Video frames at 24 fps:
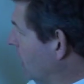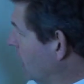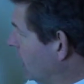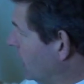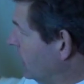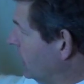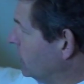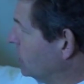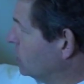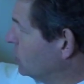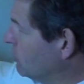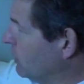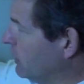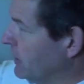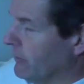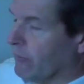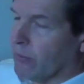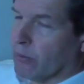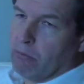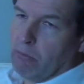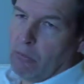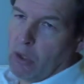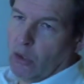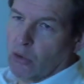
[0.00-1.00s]
And this
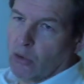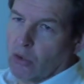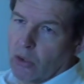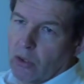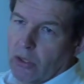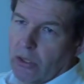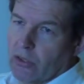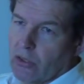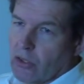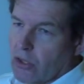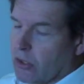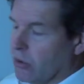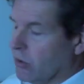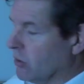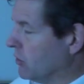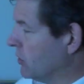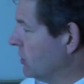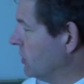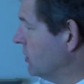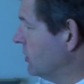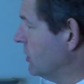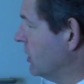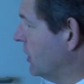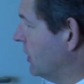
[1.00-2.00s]
20-foot module is
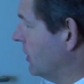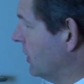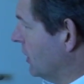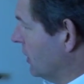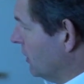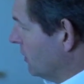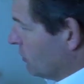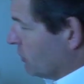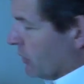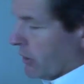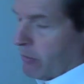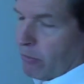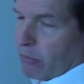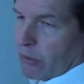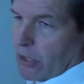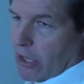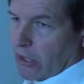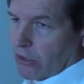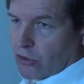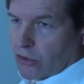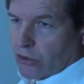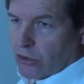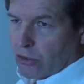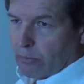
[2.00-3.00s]
used as a
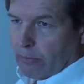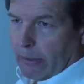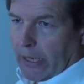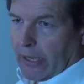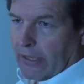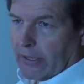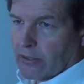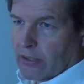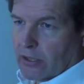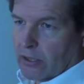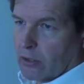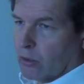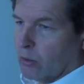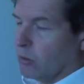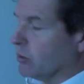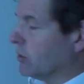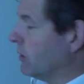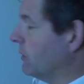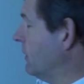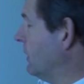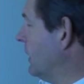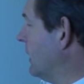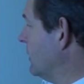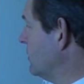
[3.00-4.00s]
pre-production space, and it
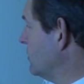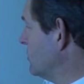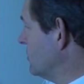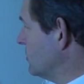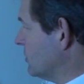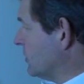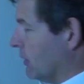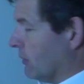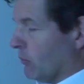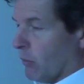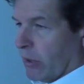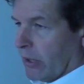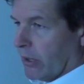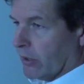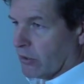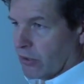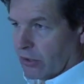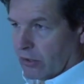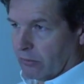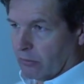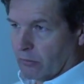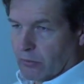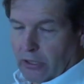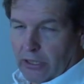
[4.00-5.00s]
also allows you somewhere
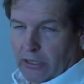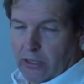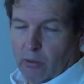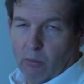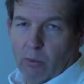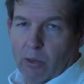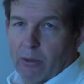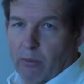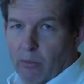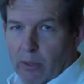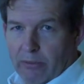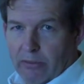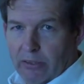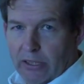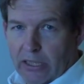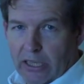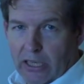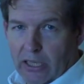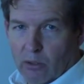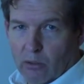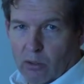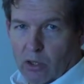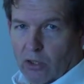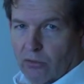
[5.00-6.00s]
to take your wet weather
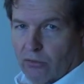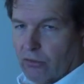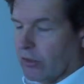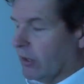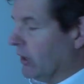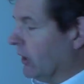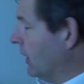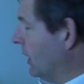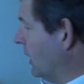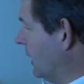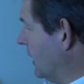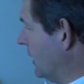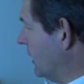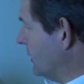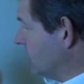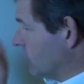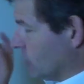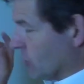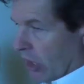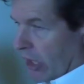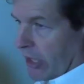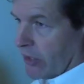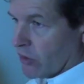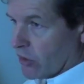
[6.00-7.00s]
gear off and
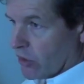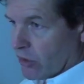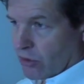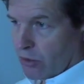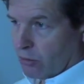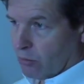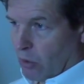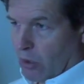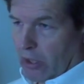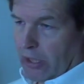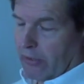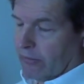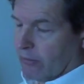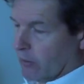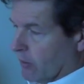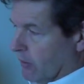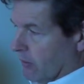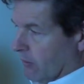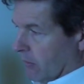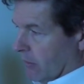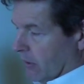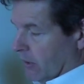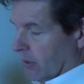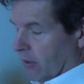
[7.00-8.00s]
change into
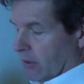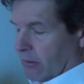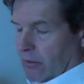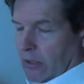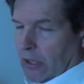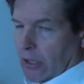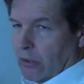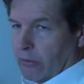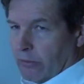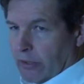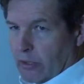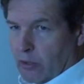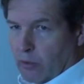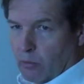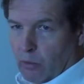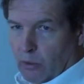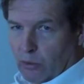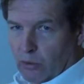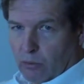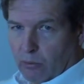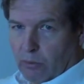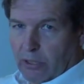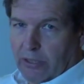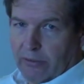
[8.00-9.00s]
whatever clothing you
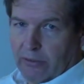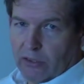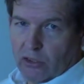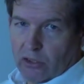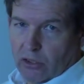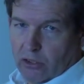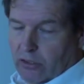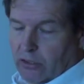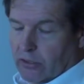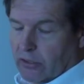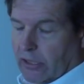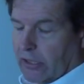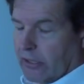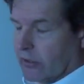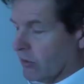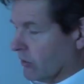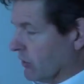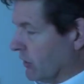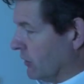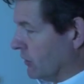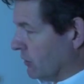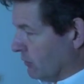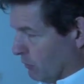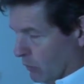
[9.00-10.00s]
want to wear inside the data
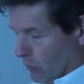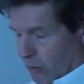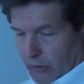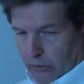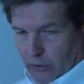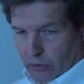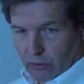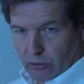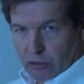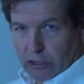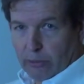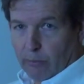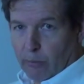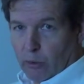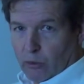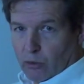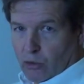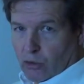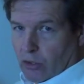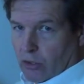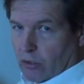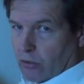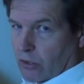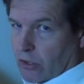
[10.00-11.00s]
center, put on your slip-on
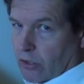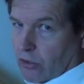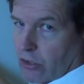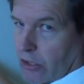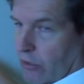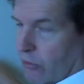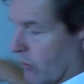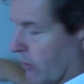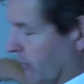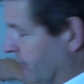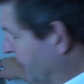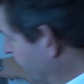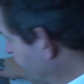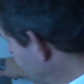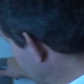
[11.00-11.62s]
shoes, etc.